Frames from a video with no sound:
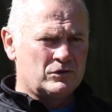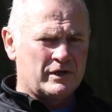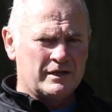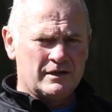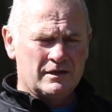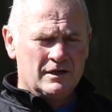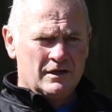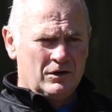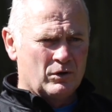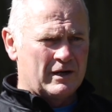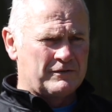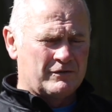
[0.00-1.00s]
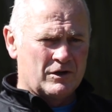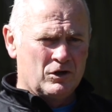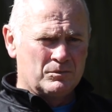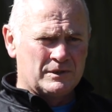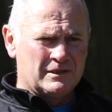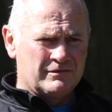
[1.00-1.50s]
trying to look after the
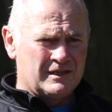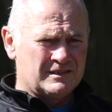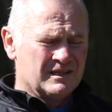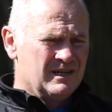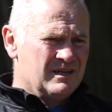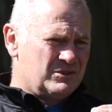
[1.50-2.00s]
club's interest.